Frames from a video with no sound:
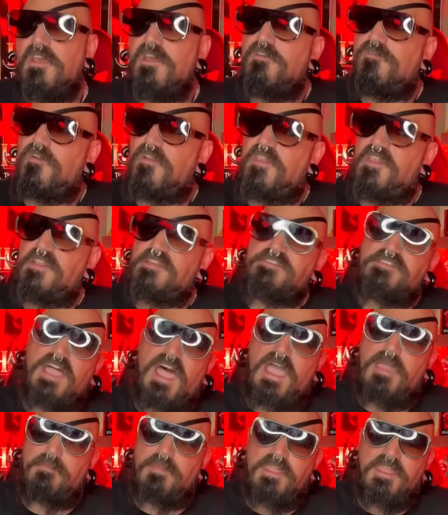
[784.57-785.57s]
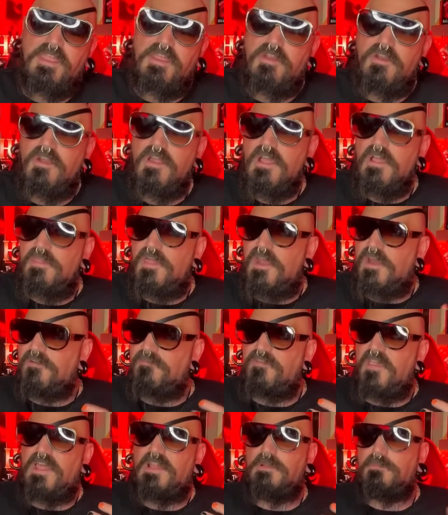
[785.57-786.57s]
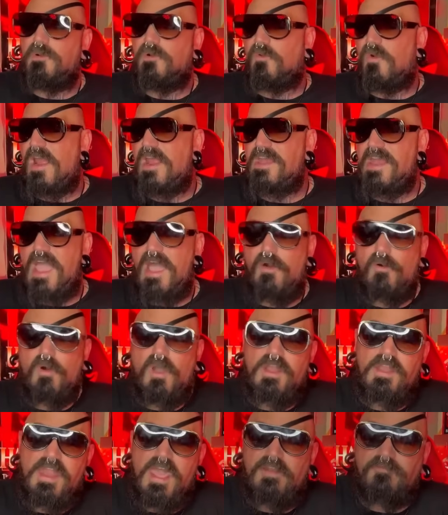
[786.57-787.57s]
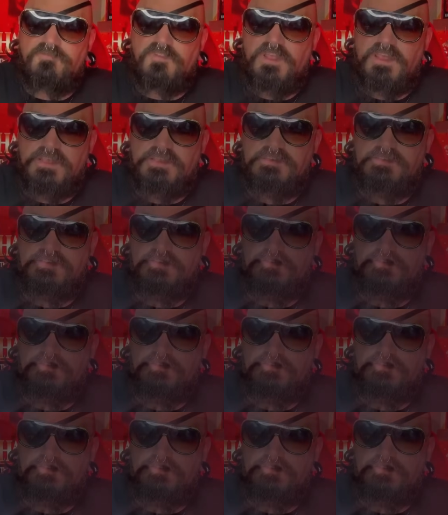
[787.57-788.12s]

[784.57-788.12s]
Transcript: for this time of year that are available right now on Netflix.